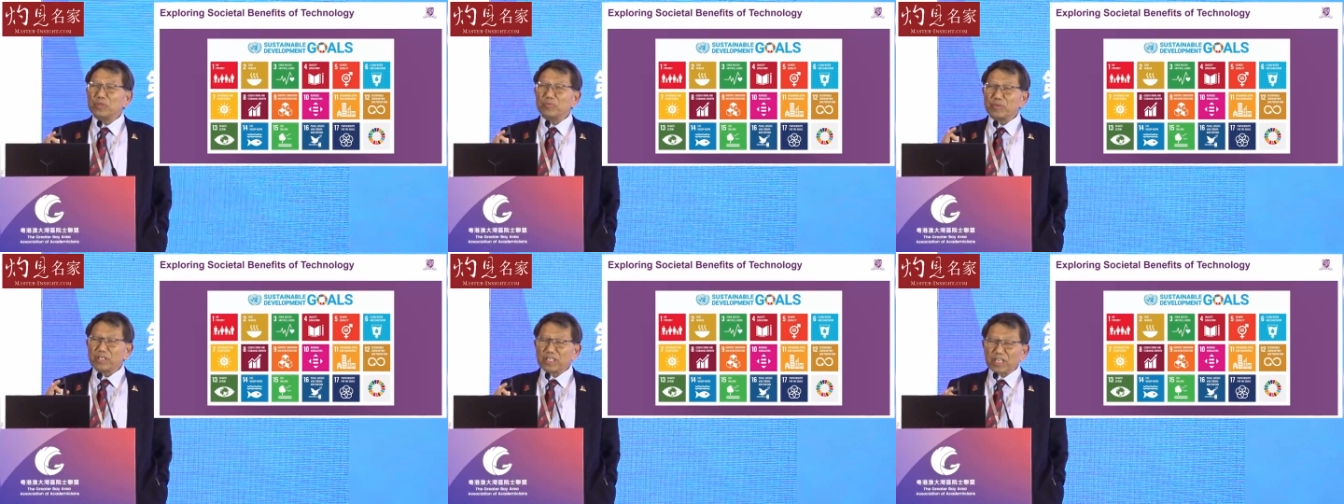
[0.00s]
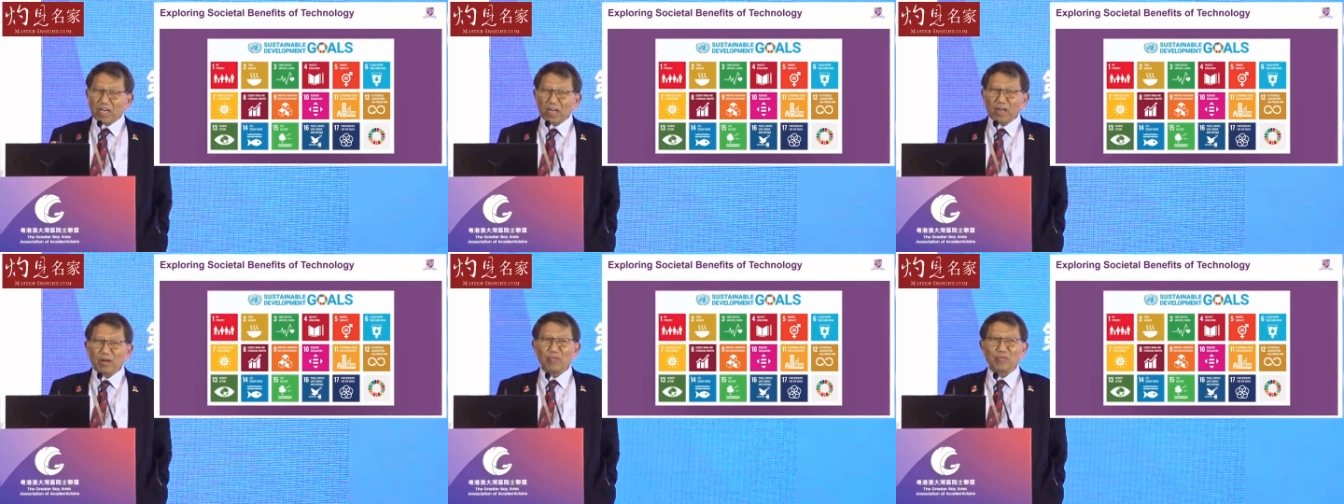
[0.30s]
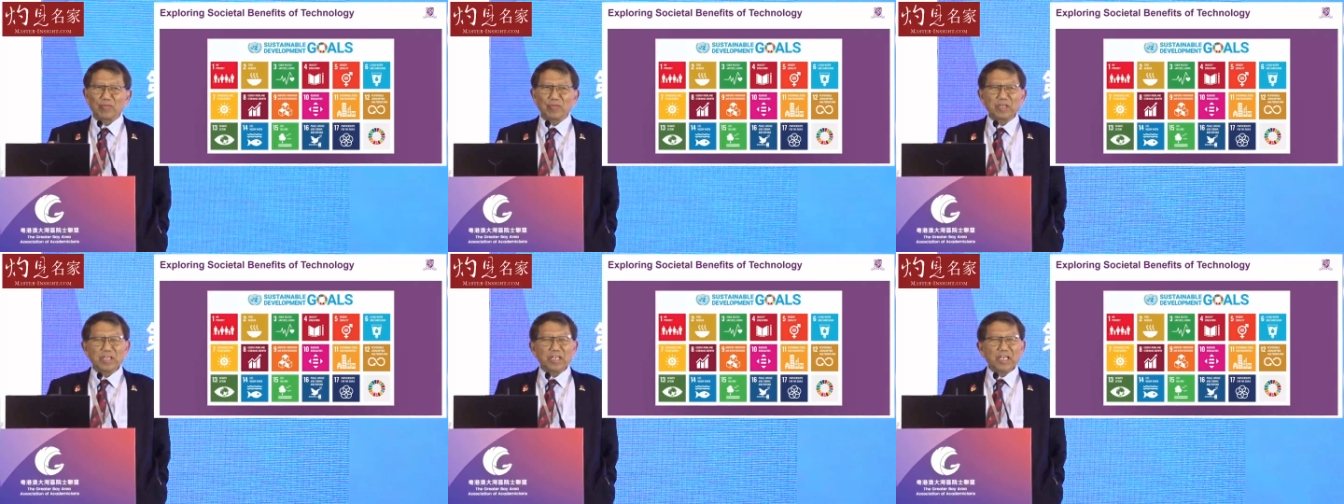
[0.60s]

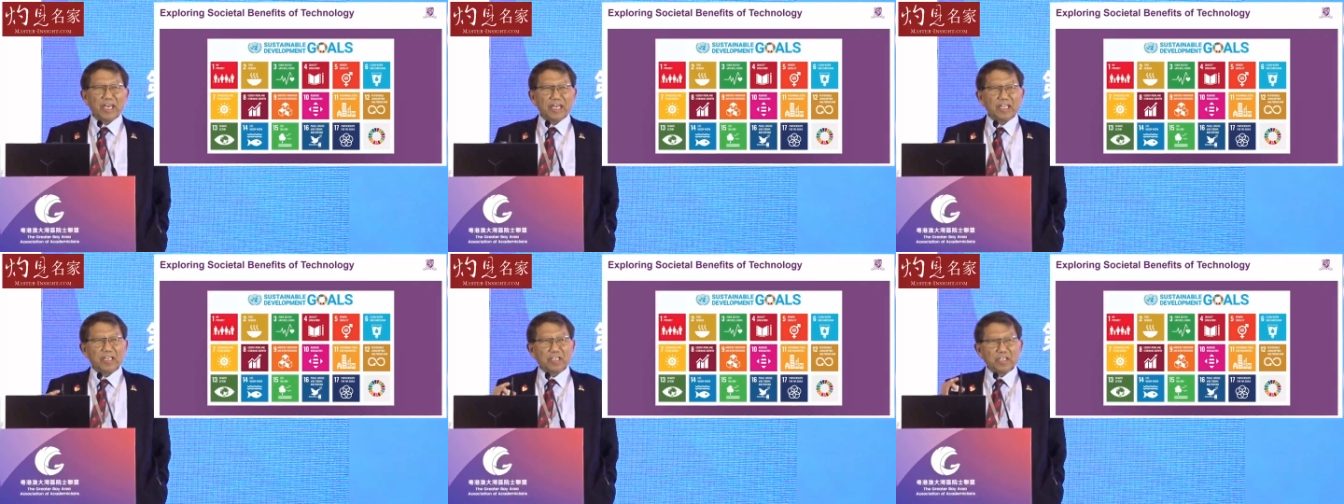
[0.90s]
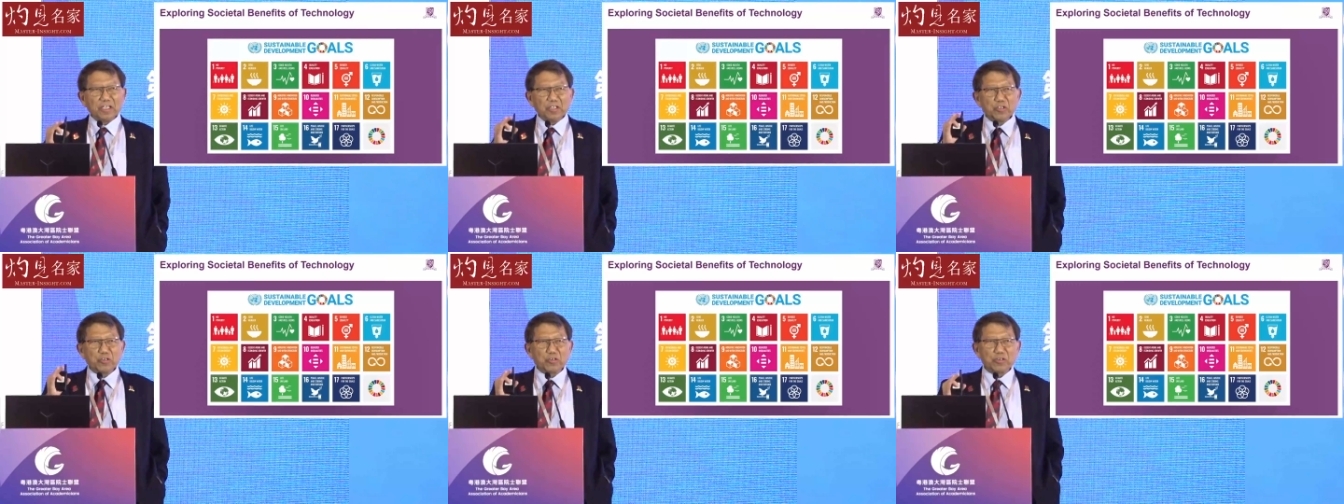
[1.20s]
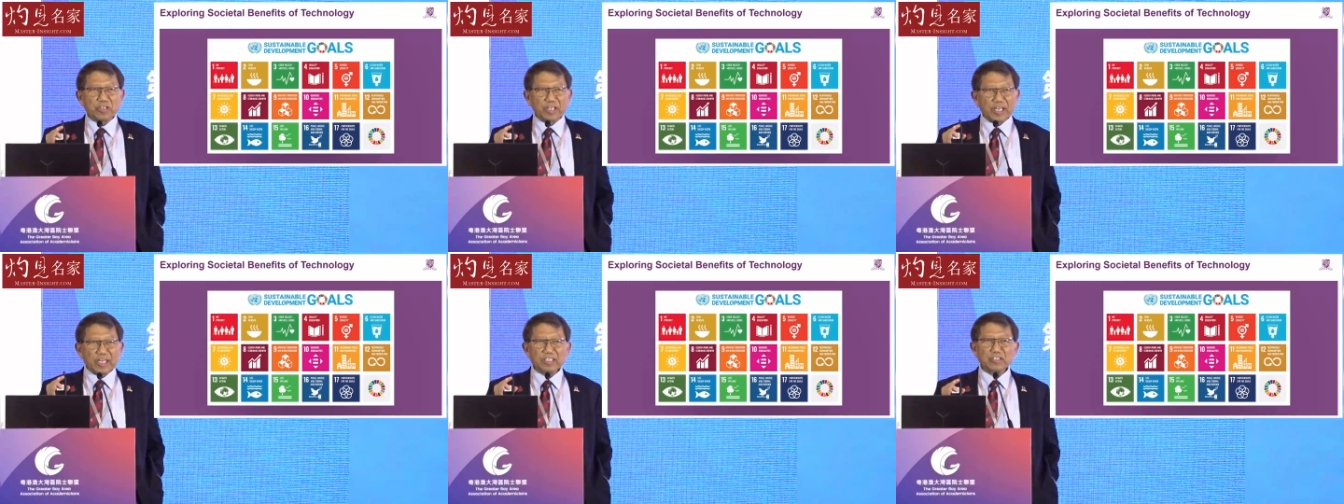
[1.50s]
become an
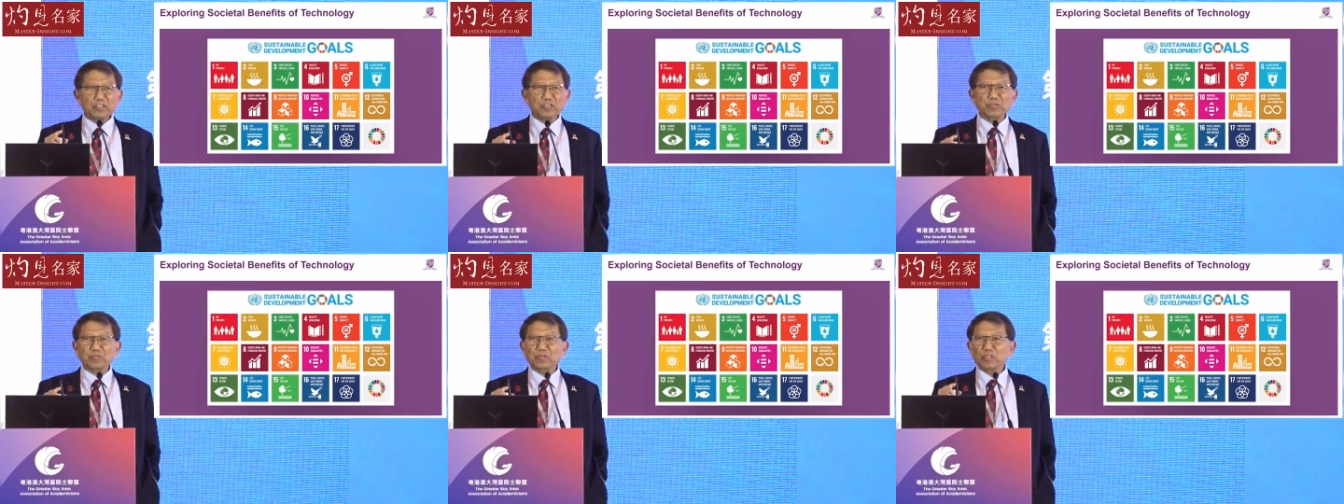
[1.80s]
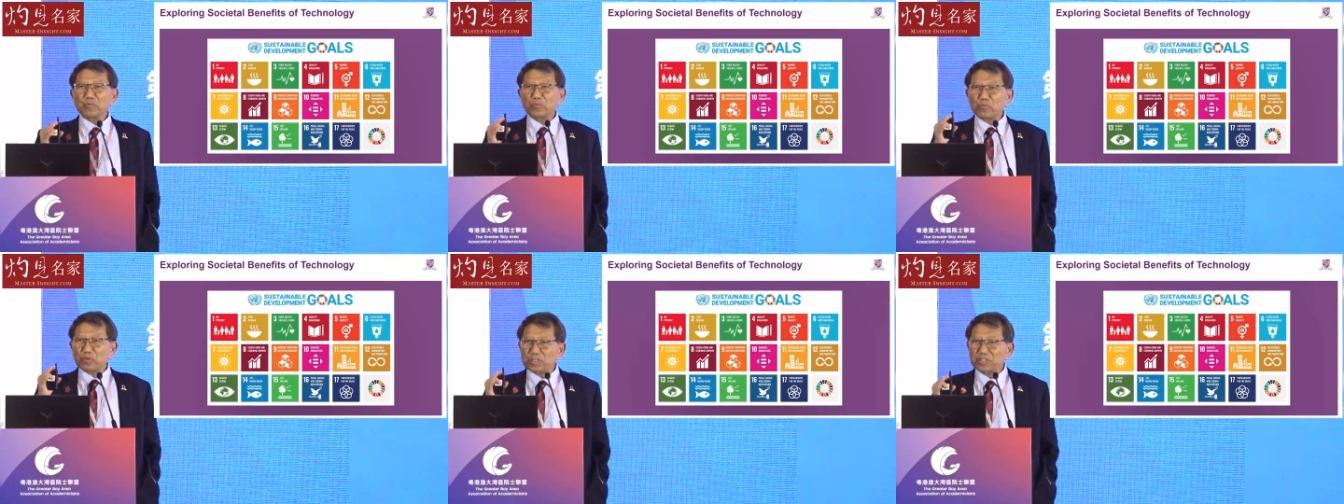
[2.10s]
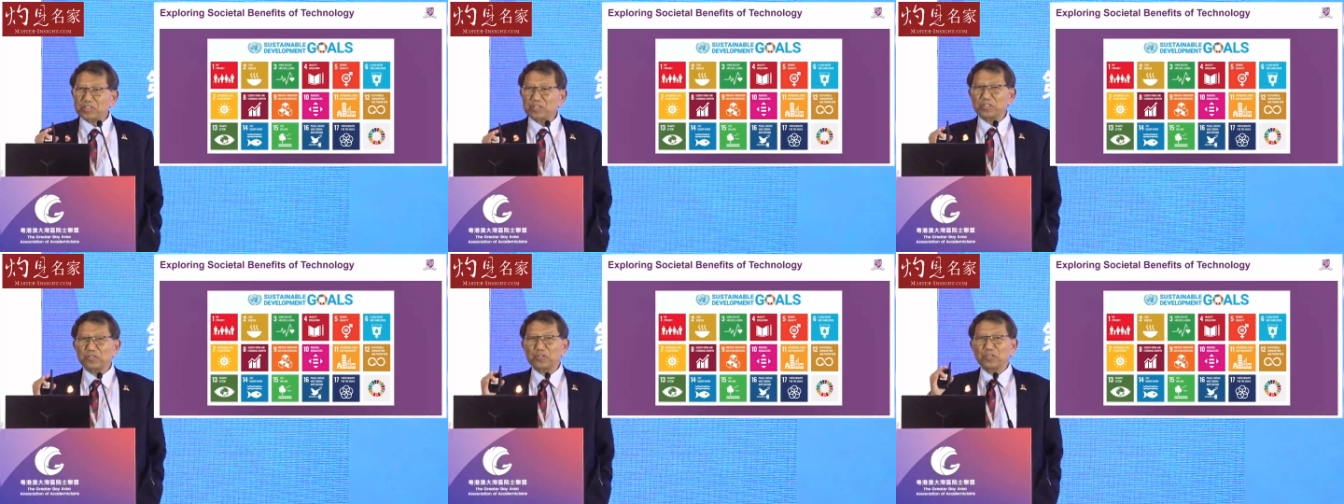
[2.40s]
internationally
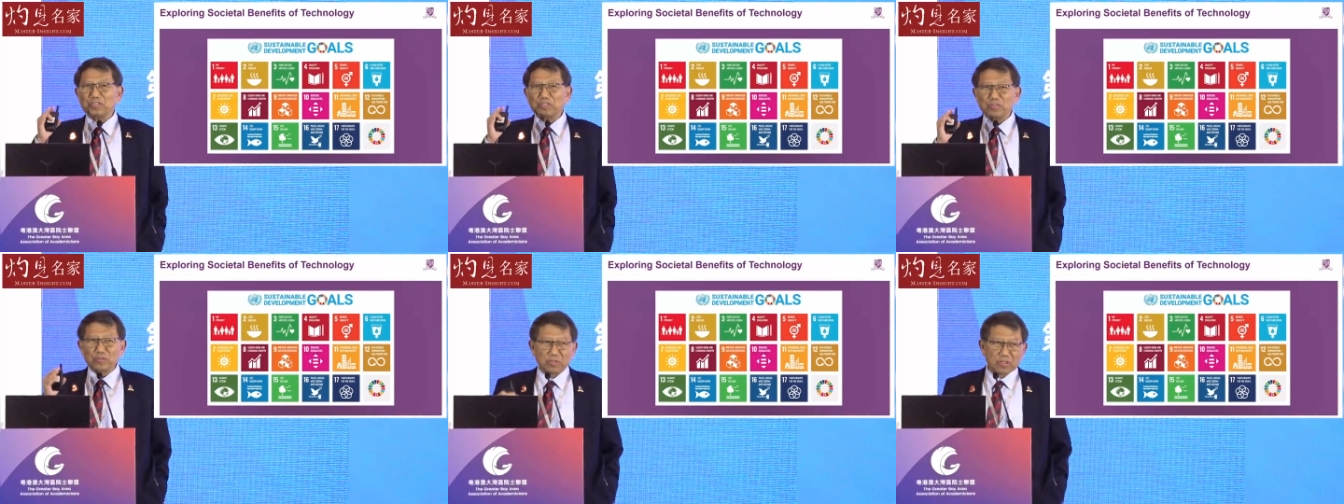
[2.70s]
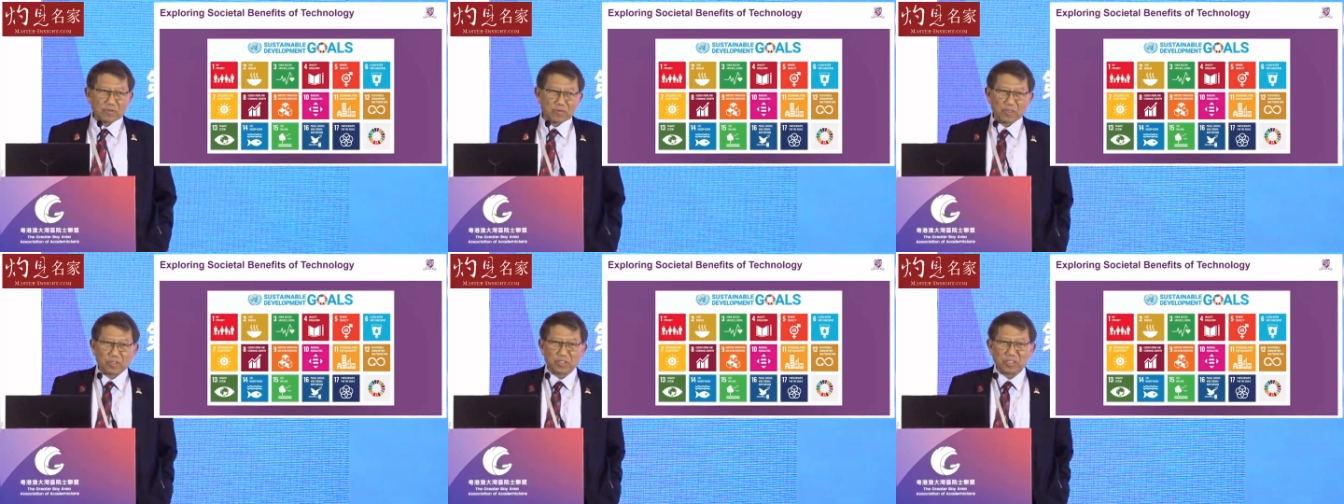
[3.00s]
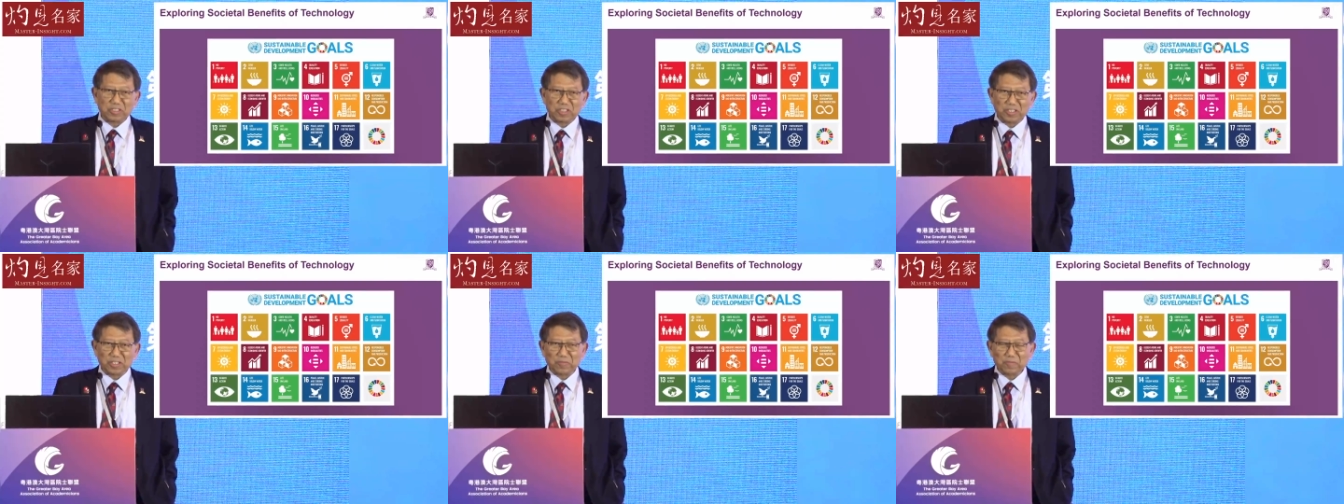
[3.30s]
prestigious
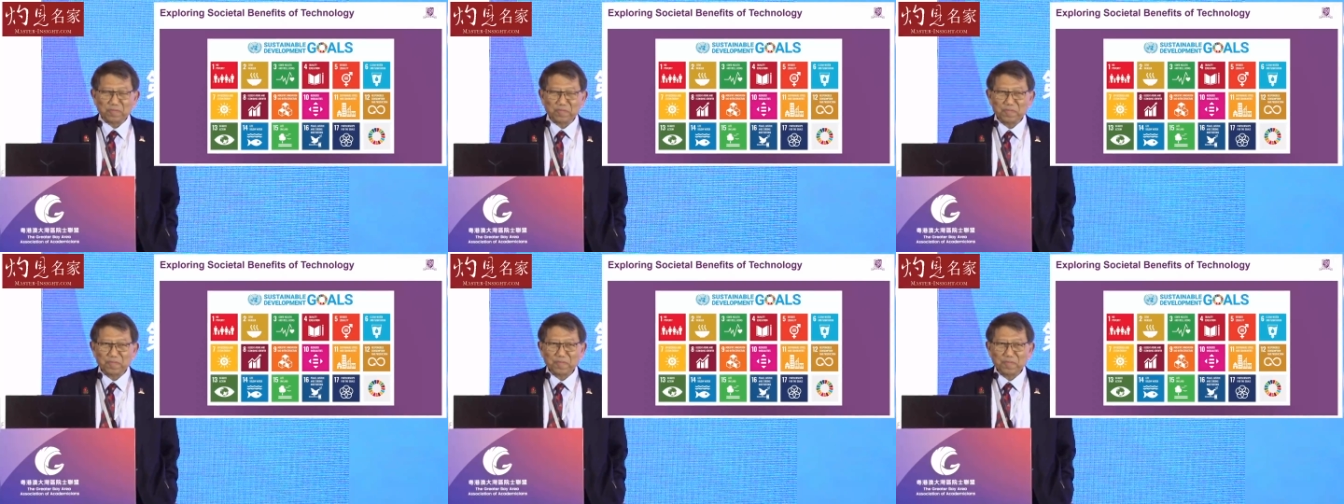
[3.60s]
university?